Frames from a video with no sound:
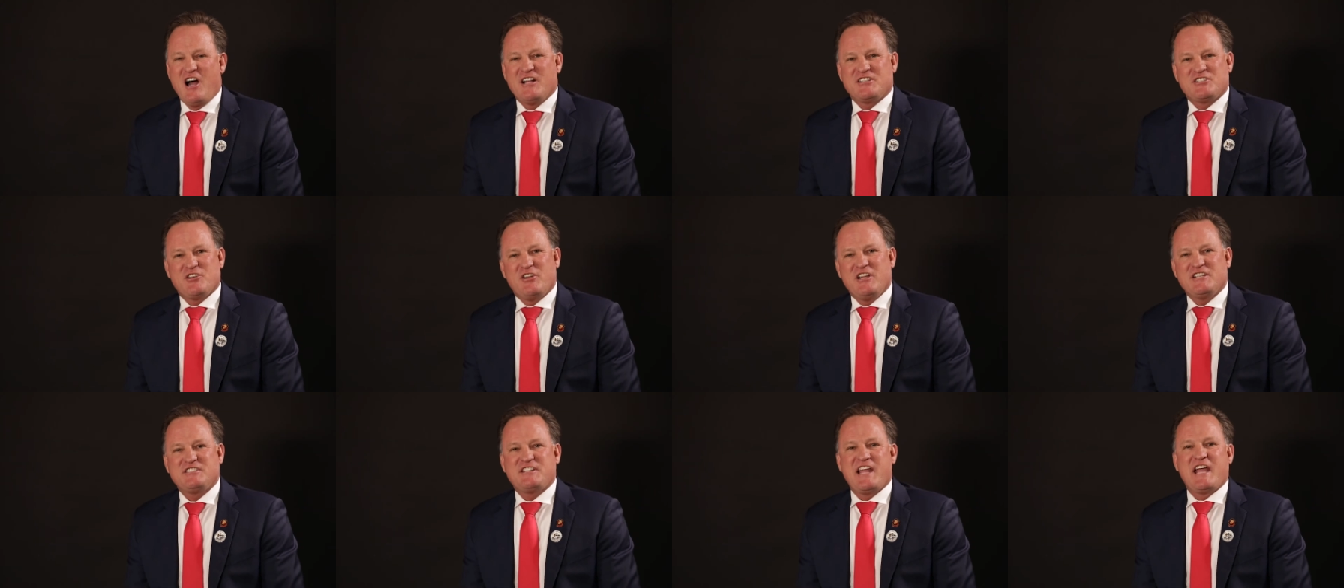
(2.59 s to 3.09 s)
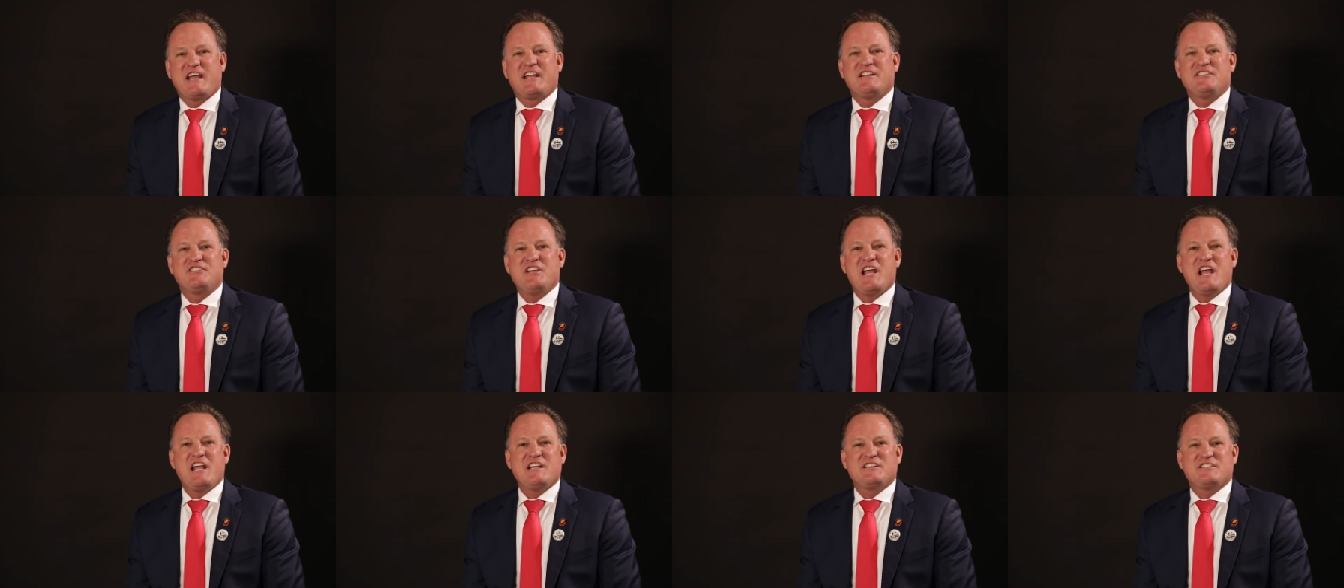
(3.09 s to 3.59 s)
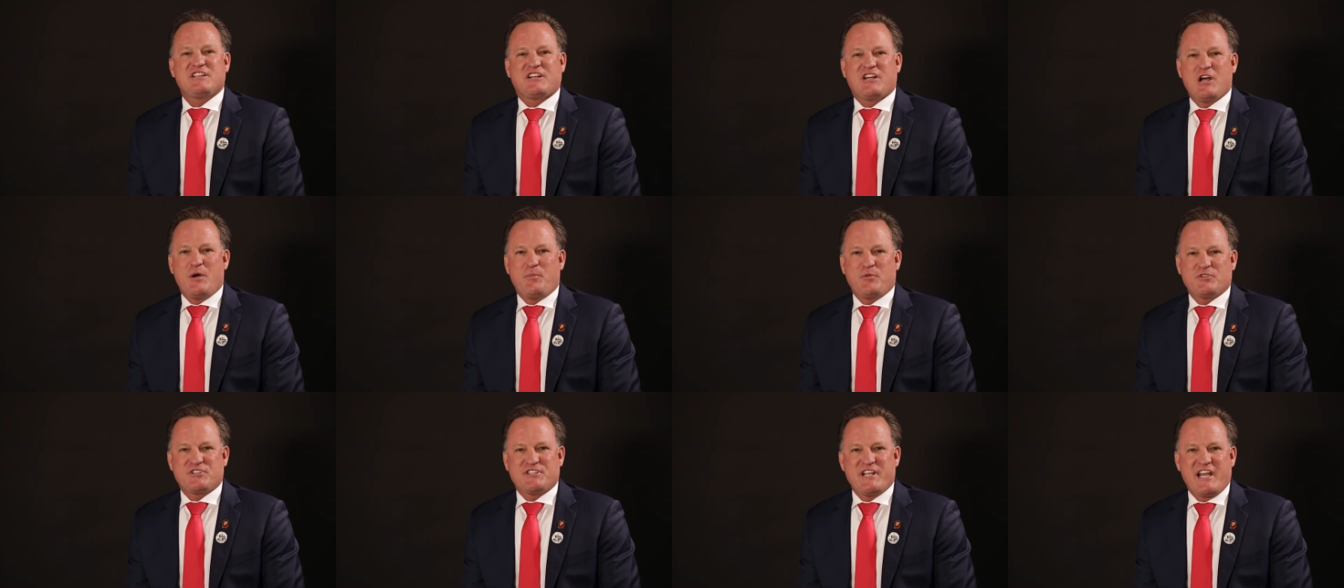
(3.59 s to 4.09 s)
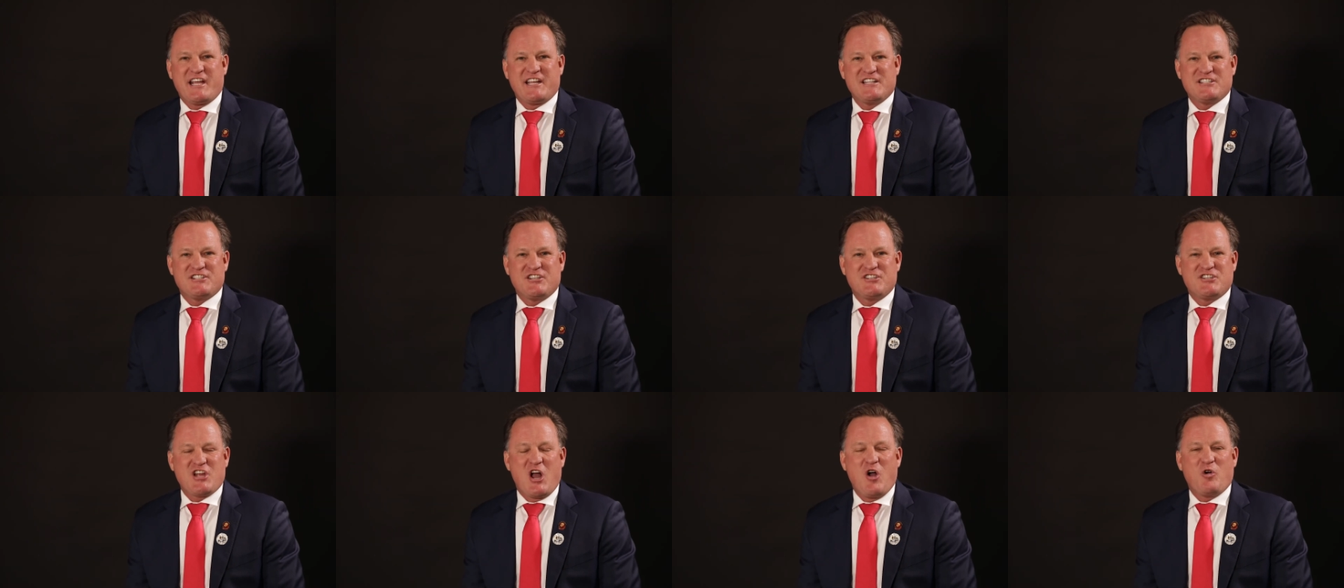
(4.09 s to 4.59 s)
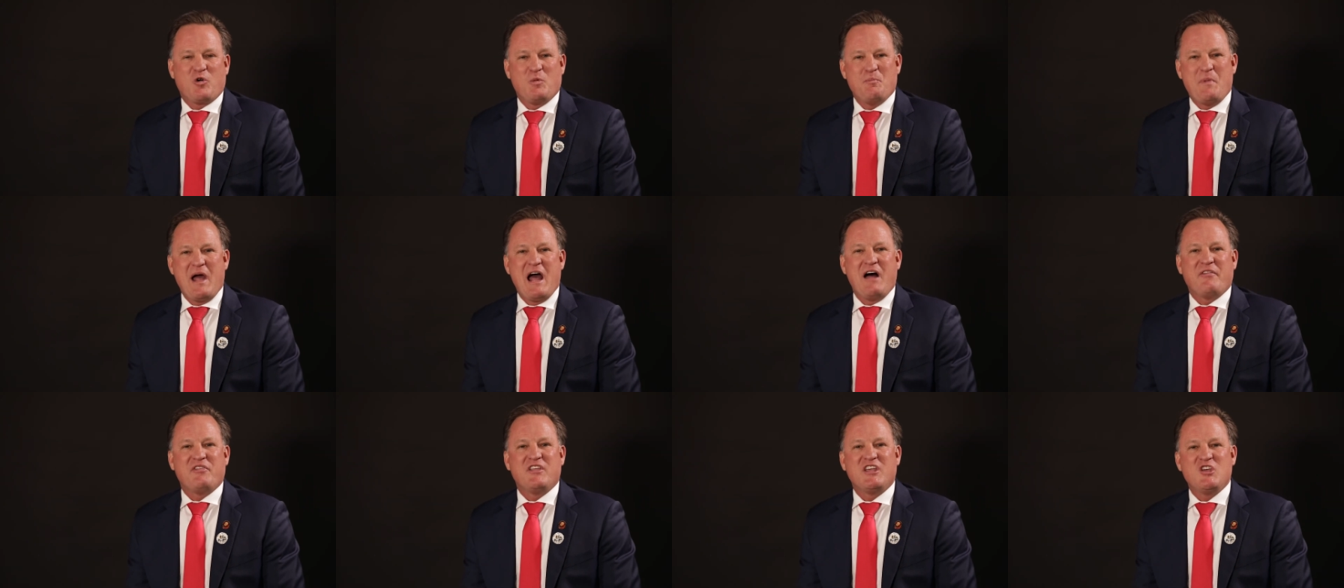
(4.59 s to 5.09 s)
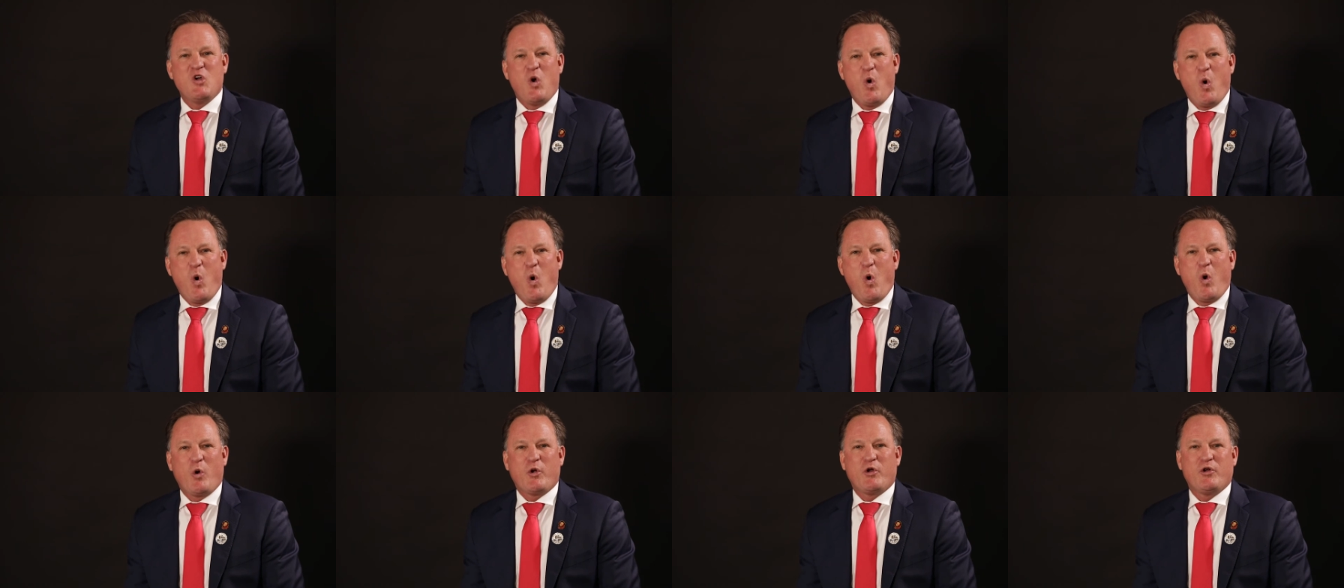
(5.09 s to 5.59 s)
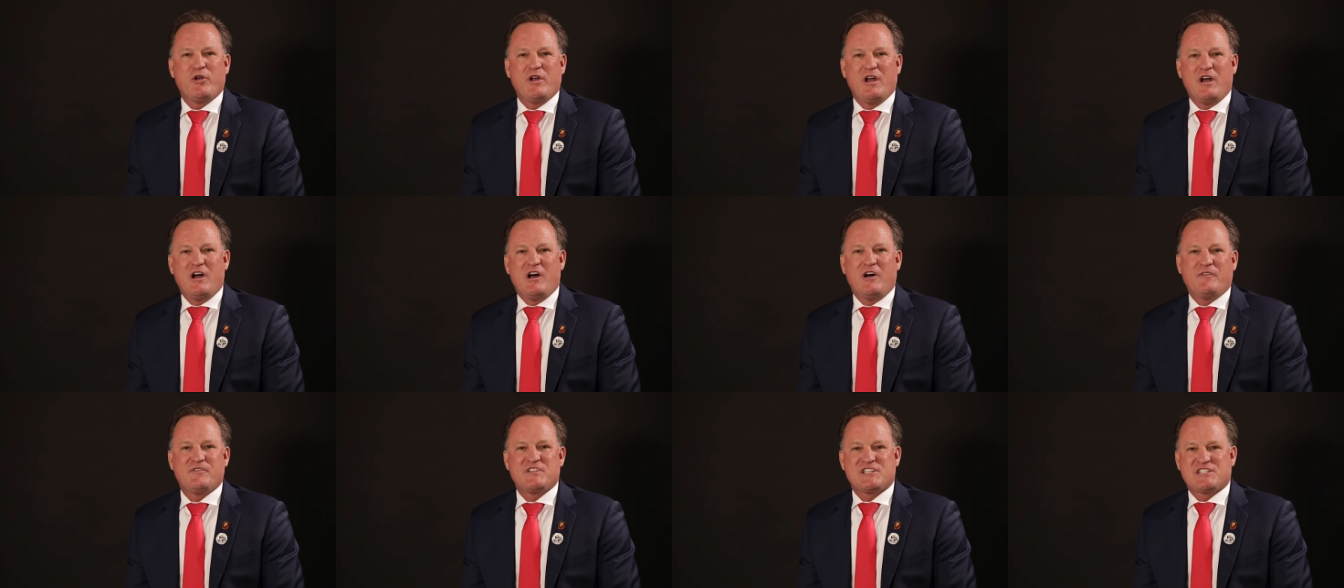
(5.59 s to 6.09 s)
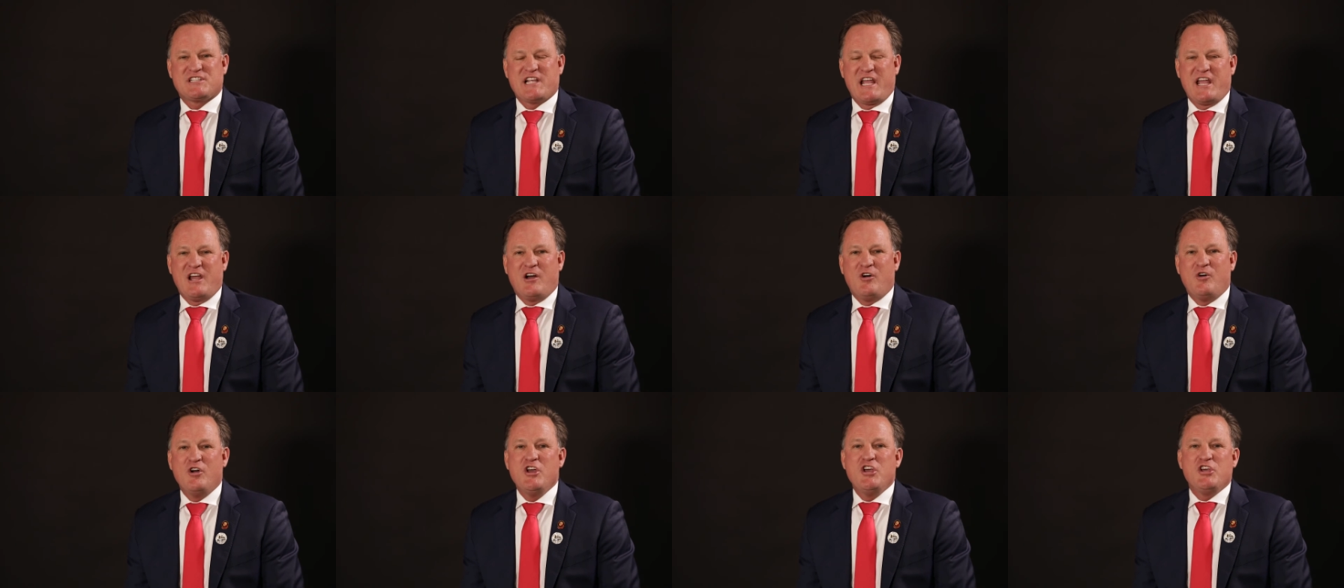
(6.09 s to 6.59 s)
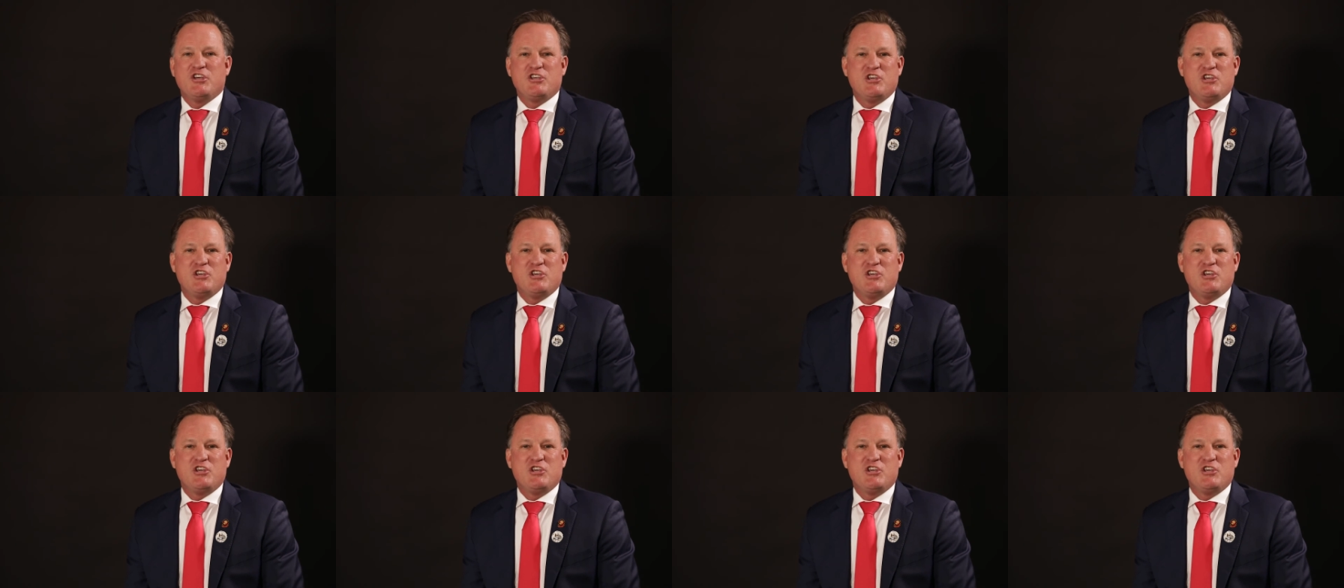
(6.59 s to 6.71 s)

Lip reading: right, so let's take just a couple seconds and talk about the order of sale.